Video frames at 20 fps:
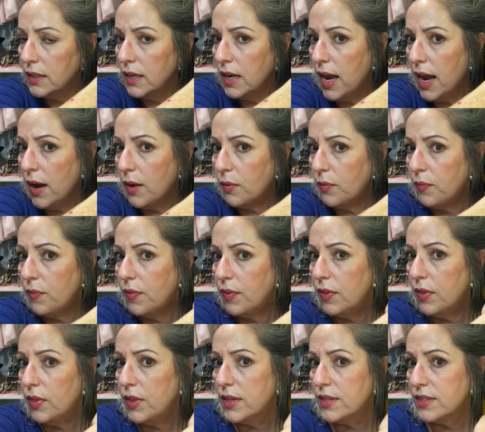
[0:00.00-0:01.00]
Now,
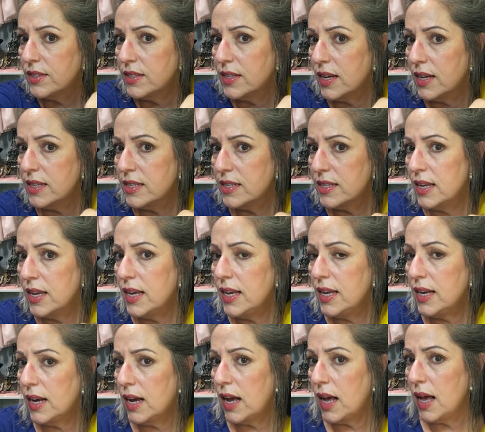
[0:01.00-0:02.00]
this does
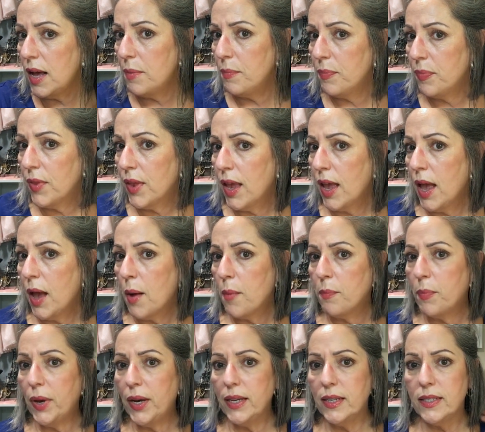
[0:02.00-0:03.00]
heat up,
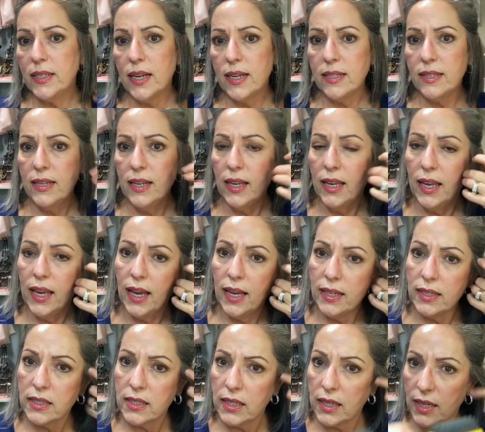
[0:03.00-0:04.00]
but it doesn't
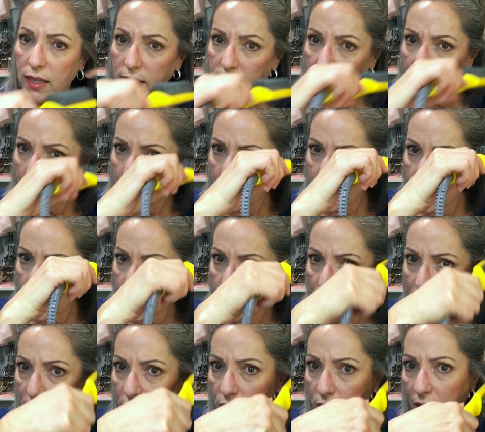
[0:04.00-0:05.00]
get to a temperature
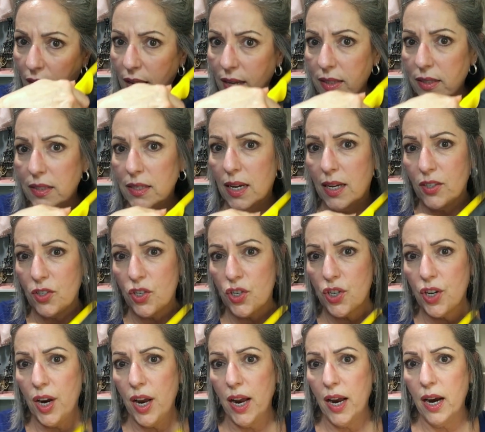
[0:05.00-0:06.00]
that you can't touch
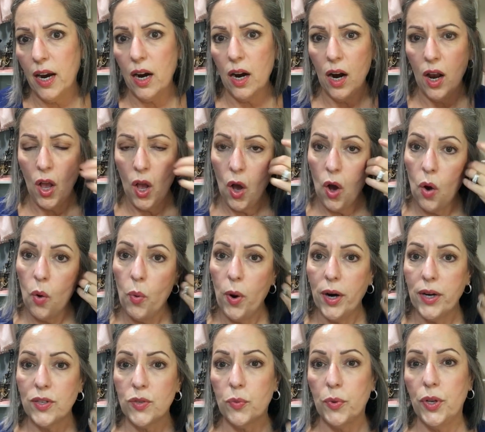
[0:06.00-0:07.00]
your hair,
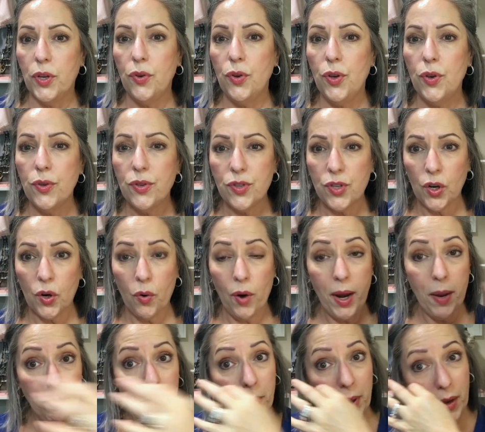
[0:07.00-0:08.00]
whereas when you use the
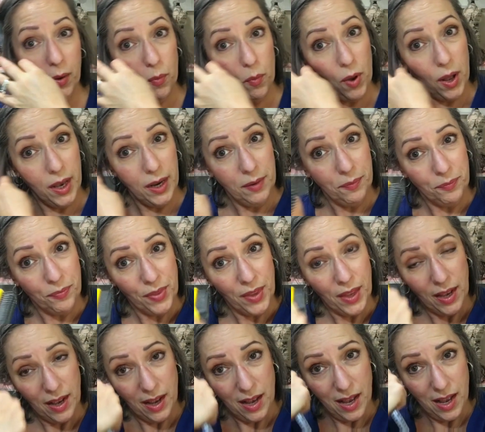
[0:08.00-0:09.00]
great big one,
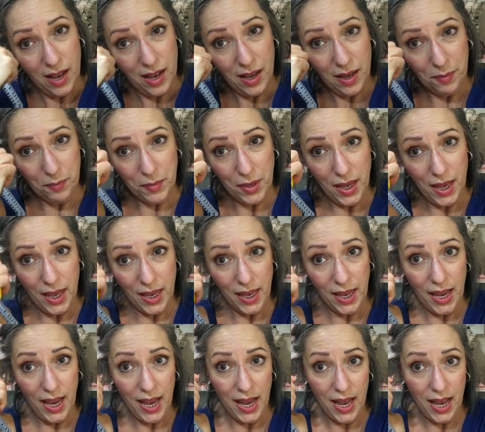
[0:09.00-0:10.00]
um, uh,
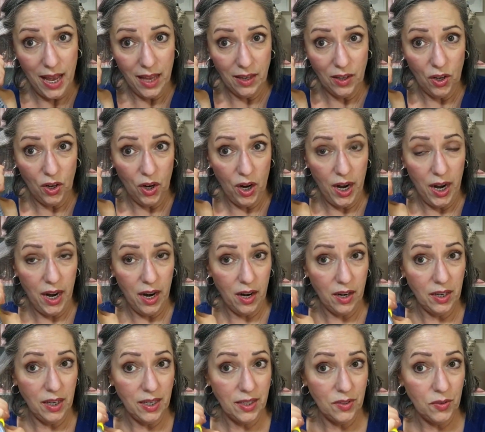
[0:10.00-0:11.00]
yeah, your
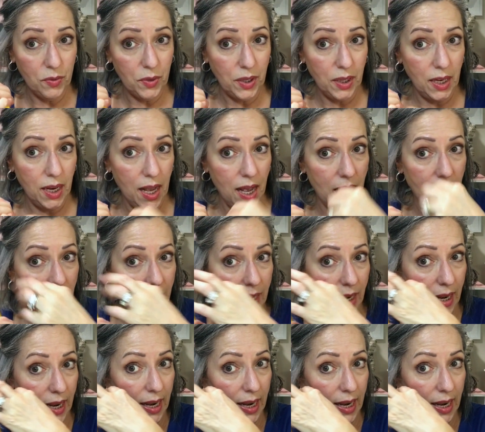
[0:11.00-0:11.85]
hair is really hot.